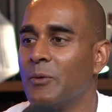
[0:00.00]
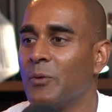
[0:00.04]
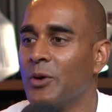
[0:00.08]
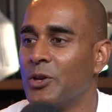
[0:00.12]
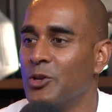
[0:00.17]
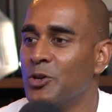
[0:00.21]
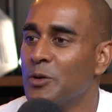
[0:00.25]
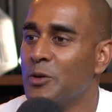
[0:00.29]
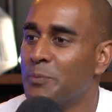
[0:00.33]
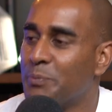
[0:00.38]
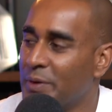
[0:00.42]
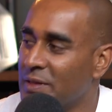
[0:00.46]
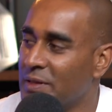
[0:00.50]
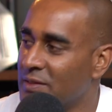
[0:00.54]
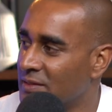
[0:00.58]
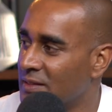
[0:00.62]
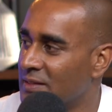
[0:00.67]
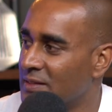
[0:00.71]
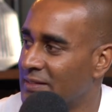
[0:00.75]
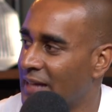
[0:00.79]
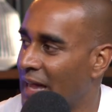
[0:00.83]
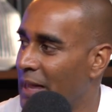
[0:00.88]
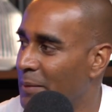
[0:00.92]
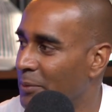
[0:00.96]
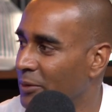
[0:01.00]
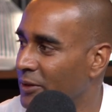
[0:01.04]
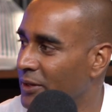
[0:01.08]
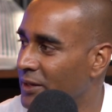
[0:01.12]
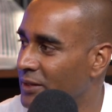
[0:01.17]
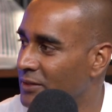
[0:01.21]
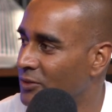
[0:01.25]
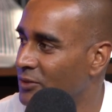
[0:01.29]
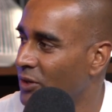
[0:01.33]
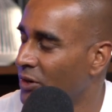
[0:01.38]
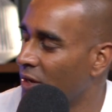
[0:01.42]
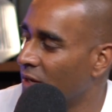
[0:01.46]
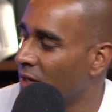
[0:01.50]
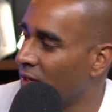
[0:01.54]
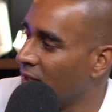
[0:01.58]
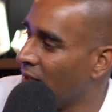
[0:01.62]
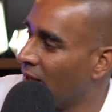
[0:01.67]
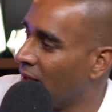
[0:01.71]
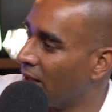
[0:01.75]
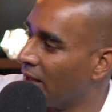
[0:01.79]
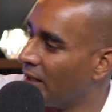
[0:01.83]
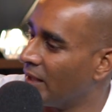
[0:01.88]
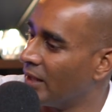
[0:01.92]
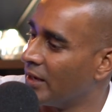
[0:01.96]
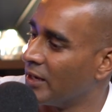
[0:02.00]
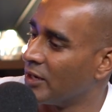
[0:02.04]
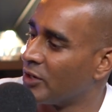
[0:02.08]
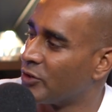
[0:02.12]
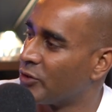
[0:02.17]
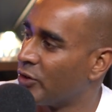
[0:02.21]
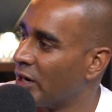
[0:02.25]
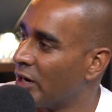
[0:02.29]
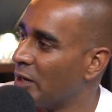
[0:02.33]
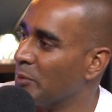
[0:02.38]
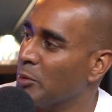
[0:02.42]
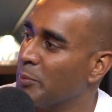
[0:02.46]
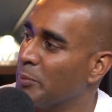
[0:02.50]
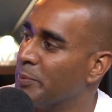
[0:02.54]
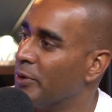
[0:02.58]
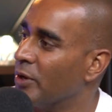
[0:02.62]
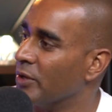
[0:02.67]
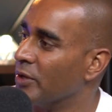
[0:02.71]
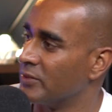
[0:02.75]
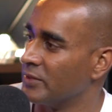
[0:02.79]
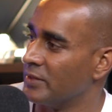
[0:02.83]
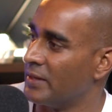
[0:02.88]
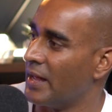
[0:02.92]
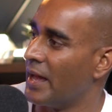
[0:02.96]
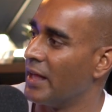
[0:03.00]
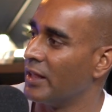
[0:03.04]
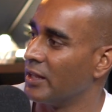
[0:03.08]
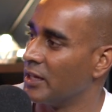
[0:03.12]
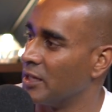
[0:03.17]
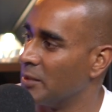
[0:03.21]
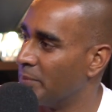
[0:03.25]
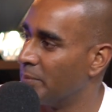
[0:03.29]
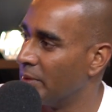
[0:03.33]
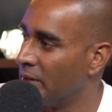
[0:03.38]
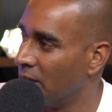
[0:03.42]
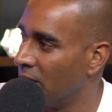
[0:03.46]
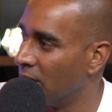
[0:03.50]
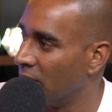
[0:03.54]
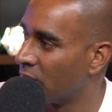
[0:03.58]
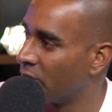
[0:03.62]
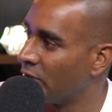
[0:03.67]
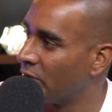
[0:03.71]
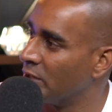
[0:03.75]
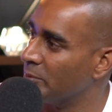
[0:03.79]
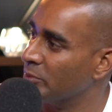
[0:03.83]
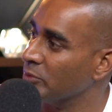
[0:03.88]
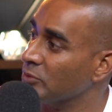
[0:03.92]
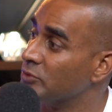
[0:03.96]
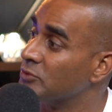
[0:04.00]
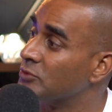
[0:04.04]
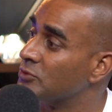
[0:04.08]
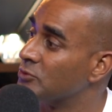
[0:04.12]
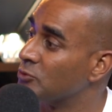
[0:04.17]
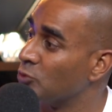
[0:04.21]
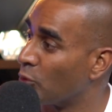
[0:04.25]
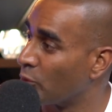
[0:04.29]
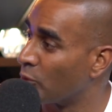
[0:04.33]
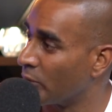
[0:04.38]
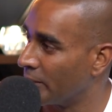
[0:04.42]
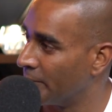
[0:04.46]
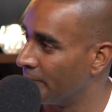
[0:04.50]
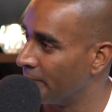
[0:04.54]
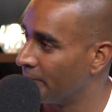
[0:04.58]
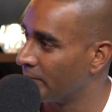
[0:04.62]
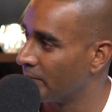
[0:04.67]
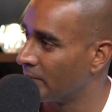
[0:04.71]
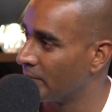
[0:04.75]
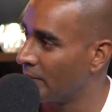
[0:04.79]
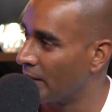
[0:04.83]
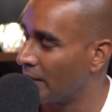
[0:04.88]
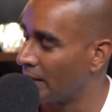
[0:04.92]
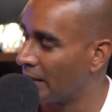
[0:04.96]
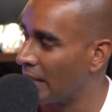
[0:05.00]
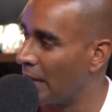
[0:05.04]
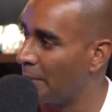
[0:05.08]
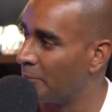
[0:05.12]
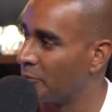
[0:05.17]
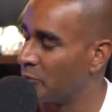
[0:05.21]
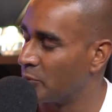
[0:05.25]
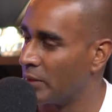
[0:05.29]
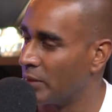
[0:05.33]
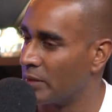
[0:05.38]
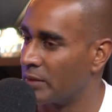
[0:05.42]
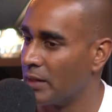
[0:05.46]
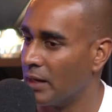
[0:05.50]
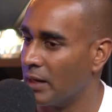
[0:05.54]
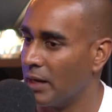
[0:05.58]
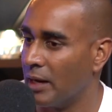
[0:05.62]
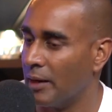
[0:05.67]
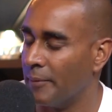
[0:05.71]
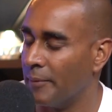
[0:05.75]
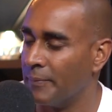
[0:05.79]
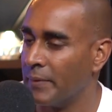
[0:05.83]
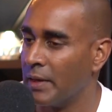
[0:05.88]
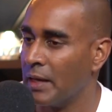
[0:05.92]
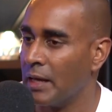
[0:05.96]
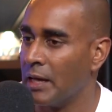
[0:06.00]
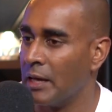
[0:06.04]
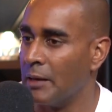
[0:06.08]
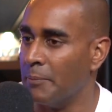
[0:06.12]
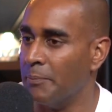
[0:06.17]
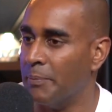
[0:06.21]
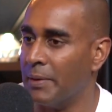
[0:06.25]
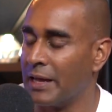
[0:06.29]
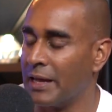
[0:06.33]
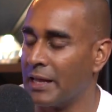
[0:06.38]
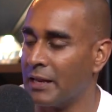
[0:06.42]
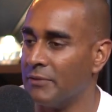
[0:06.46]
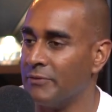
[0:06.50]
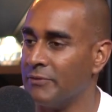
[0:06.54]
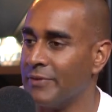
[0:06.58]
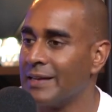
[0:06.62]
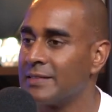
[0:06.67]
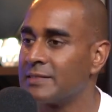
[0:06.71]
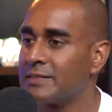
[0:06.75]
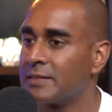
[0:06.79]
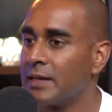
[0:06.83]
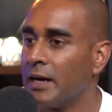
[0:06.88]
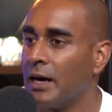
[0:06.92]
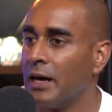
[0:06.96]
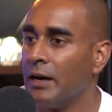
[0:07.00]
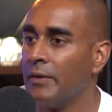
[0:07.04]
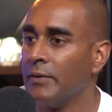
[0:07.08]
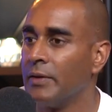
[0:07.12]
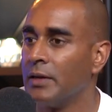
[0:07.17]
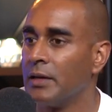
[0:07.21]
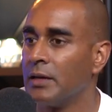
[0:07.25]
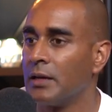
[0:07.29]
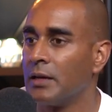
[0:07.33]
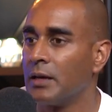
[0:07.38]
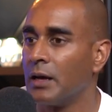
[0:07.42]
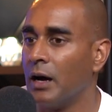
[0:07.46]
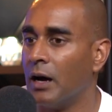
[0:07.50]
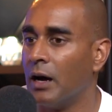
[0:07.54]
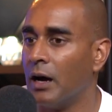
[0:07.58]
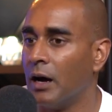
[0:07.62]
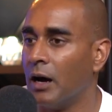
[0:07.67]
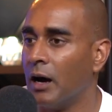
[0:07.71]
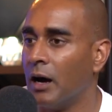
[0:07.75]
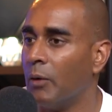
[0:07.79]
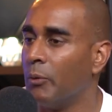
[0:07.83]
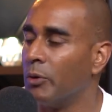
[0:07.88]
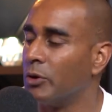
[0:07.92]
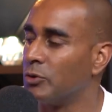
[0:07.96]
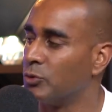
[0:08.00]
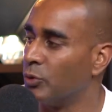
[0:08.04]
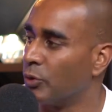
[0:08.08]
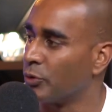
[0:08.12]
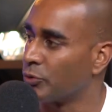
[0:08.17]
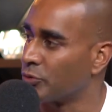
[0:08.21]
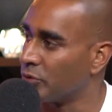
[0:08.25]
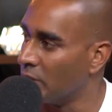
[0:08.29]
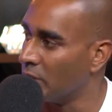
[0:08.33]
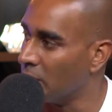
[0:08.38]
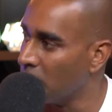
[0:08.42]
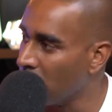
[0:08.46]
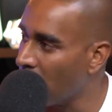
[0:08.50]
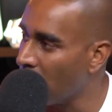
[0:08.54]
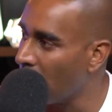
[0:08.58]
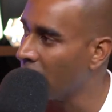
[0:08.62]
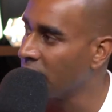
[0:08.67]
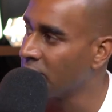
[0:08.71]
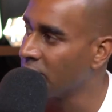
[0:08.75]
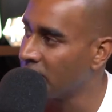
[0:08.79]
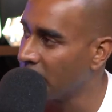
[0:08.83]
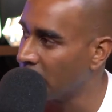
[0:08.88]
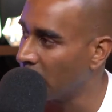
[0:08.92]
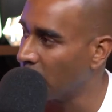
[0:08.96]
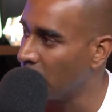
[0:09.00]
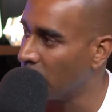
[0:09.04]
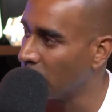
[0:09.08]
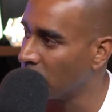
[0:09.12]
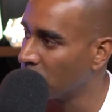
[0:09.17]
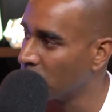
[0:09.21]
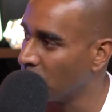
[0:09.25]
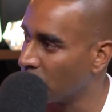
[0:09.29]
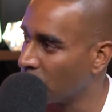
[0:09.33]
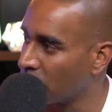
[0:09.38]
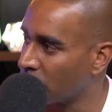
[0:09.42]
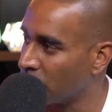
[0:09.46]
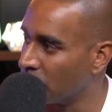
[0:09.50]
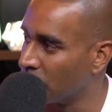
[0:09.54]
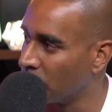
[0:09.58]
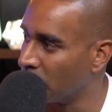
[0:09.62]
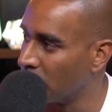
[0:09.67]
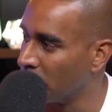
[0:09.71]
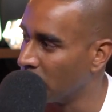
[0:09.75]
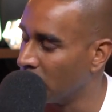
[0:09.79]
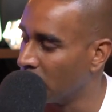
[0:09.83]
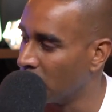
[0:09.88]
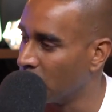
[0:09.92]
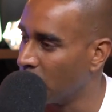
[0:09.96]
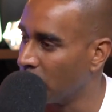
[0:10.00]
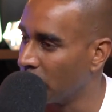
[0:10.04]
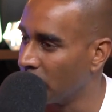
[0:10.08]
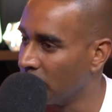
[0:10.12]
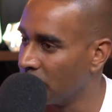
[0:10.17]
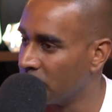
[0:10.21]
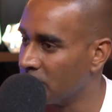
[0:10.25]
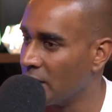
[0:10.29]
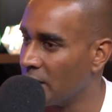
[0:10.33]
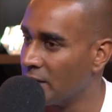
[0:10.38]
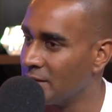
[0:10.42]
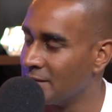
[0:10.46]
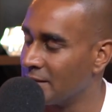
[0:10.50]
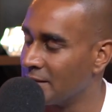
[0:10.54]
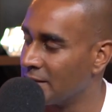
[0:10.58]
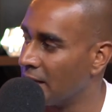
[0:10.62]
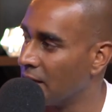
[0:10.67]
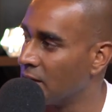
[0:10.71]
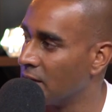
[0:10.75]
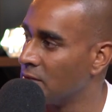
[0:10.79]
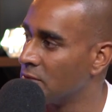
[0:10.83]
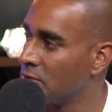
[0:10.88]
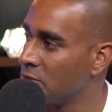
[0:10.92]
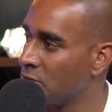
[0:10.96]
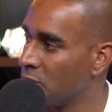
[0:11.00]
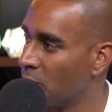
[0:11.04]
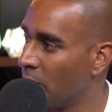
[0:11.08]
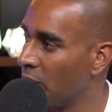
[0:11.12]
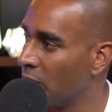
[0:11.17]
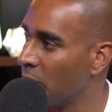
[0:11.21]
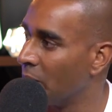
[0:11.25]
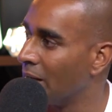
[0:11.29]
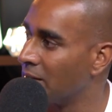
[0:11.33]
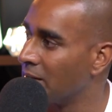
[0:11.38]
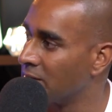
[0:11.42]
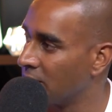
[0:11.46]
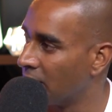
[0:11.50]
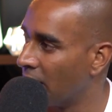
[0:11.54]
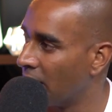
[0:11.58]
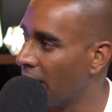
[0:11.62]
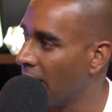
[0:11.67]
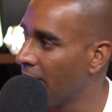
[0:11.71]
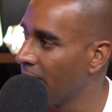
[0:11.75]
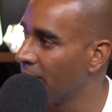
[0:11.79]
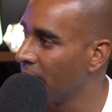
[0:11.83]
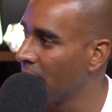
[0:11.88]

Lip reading: what you bring to the table is not only an incredible personality, but an incredible story that comes with being an investor. I want to talk through your mindset. I want to talk through, what you've done to get to where you are today.